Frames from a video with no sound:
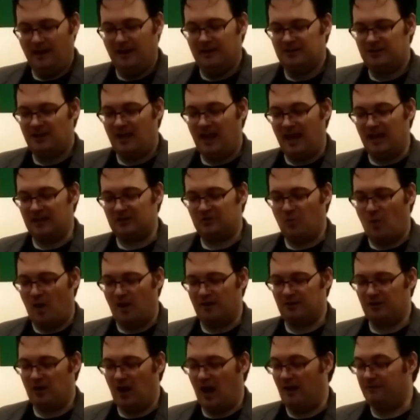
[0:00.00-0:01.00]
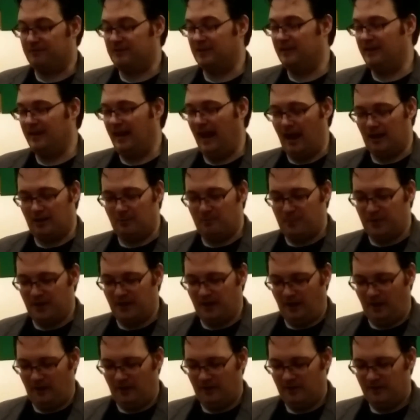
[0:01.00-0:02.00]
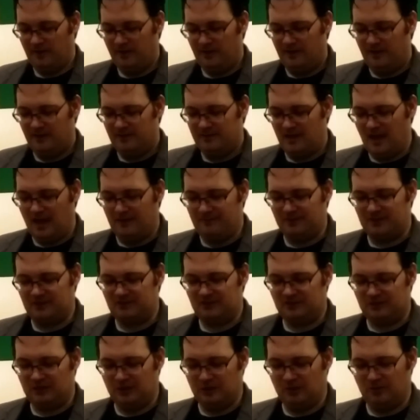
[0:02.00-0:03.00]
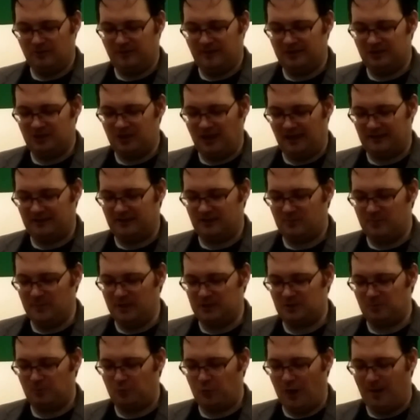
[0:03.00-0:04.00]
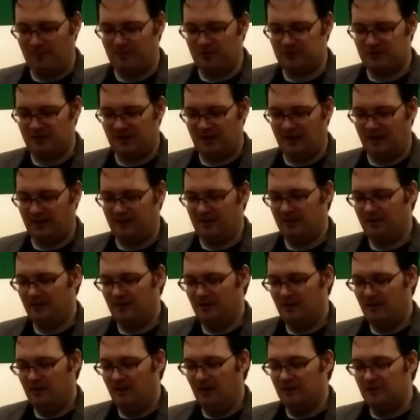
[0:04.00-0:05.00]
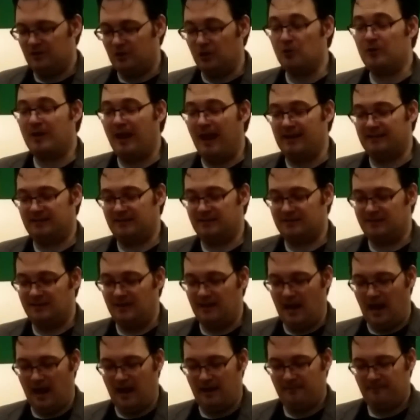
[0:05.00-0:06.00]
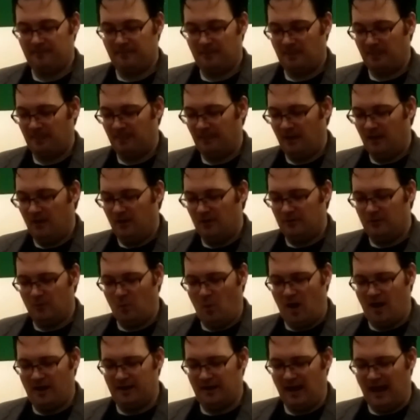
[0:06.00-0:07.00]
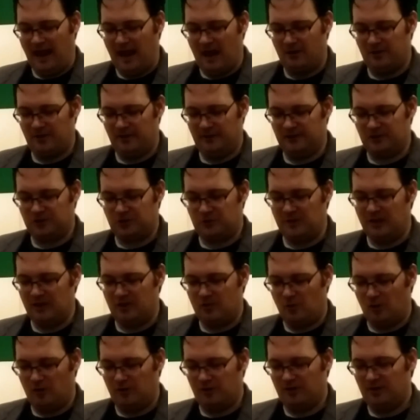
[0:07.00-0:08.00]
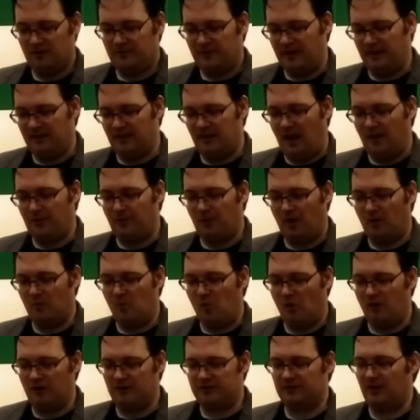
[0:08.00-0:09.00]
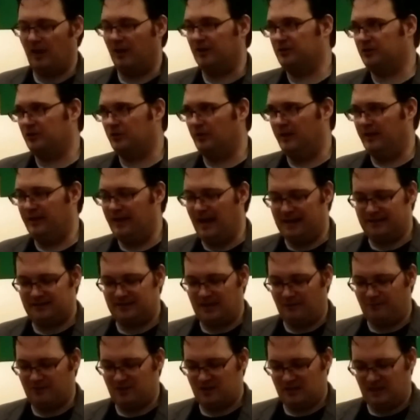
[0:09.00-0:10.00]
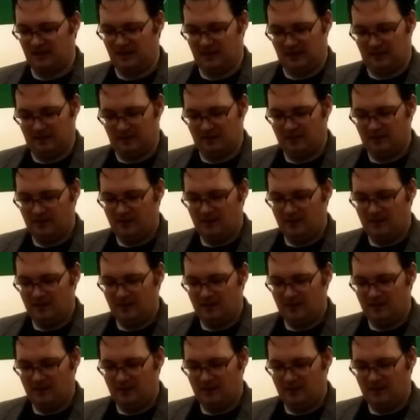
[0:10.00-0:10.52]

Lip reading: Chaz wandered off to dig out a beer. Davis stewed, then checked his mission parameters again. 2 cases today. The one out on the street corner, then another on Warsaw Street at 817.